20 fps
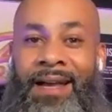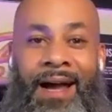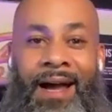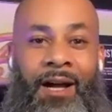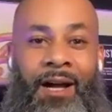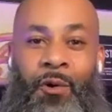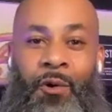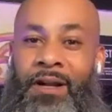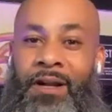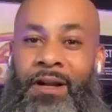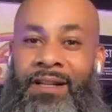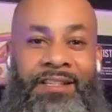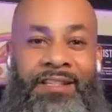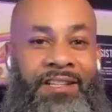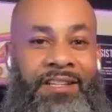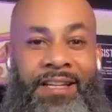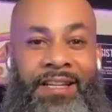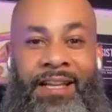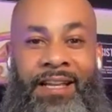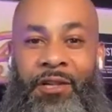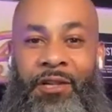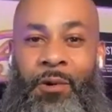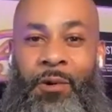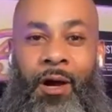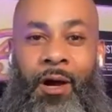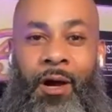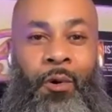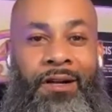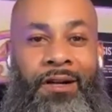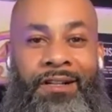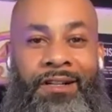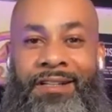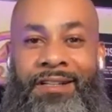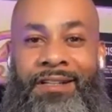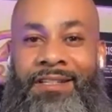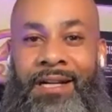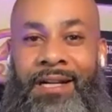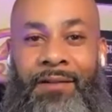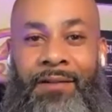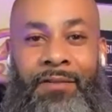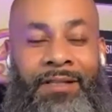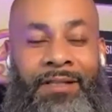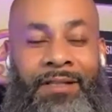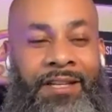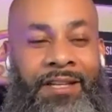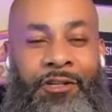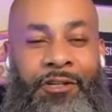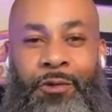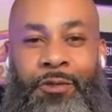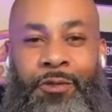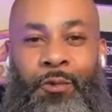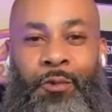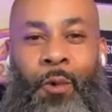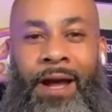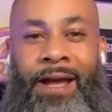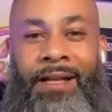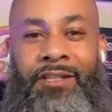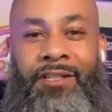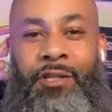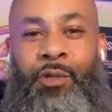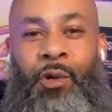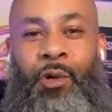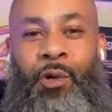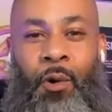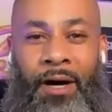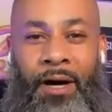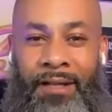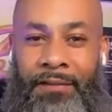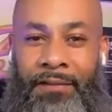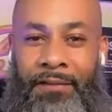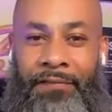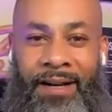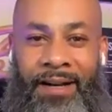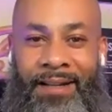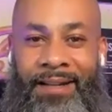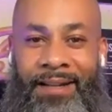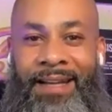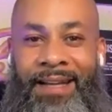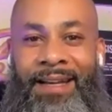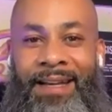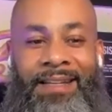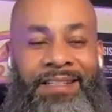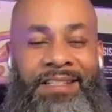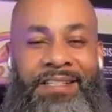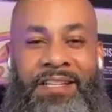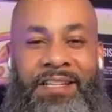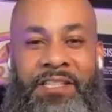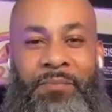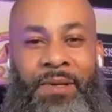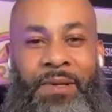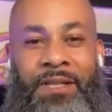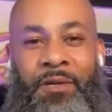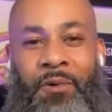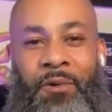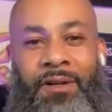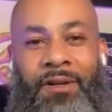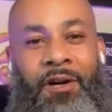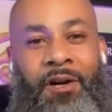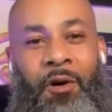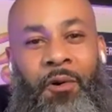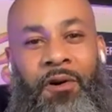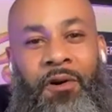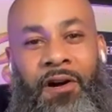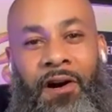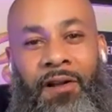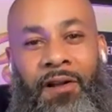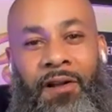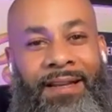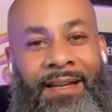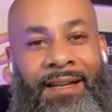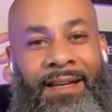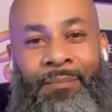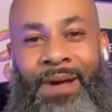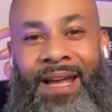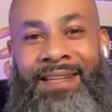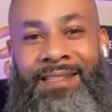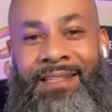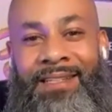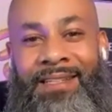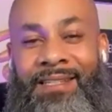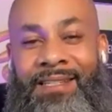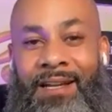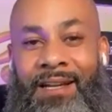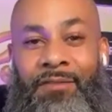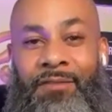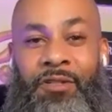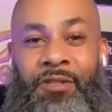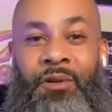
I quickly, just like you, I quickly discovered that she was way too qualified to just be doing cold calling and basic stuff.